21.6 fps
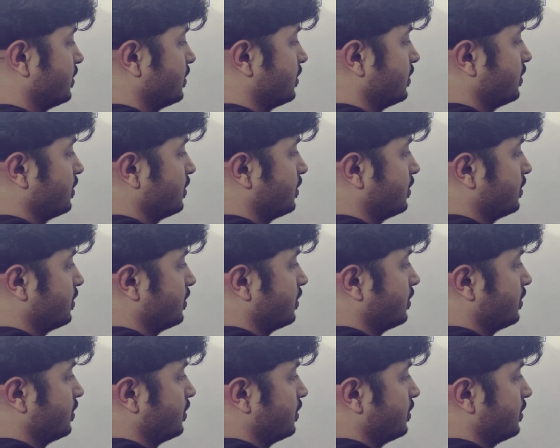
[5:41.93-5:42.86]

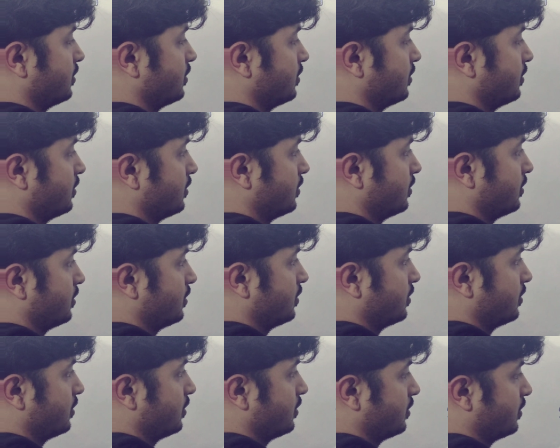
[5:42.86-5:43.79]

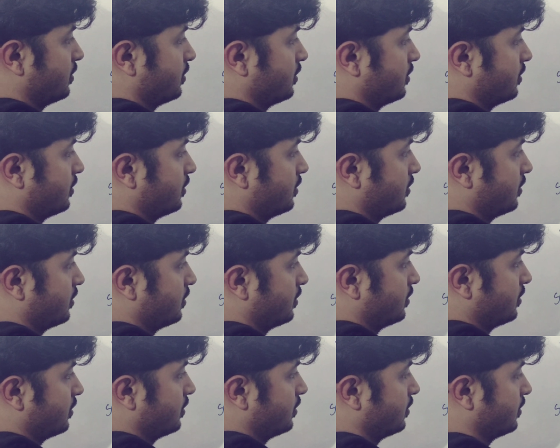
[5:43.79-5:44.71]

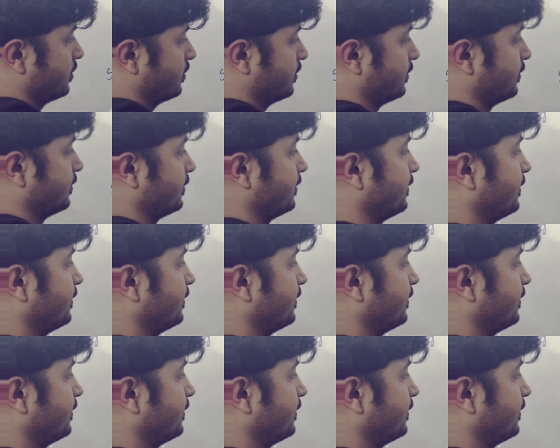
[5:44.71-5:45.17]
(silence)